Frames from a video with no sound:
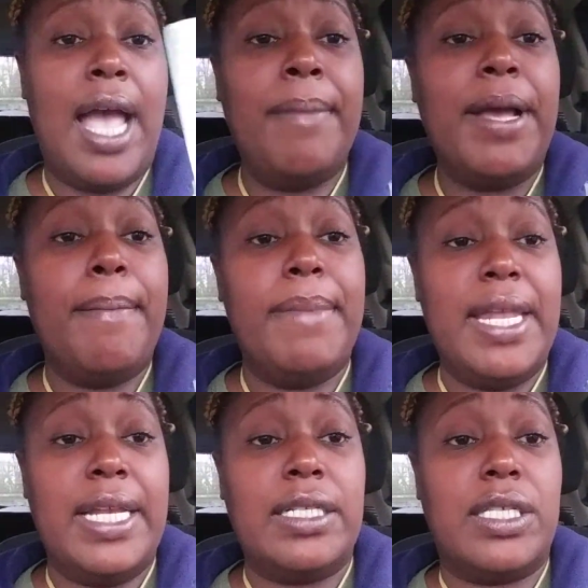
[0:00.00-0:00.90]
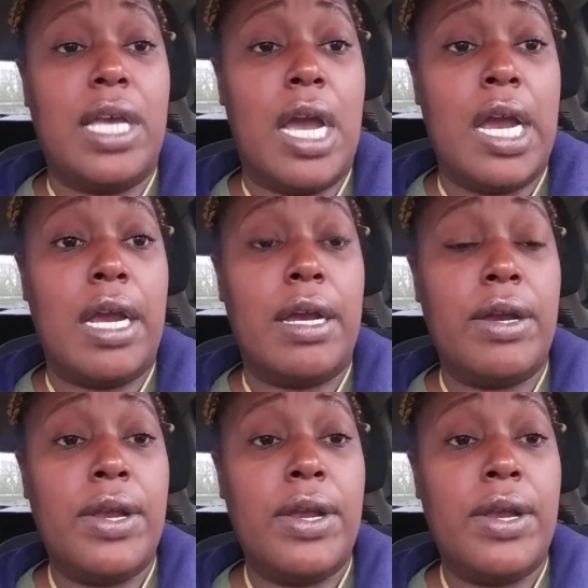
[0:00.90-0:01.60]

I'm committing to her.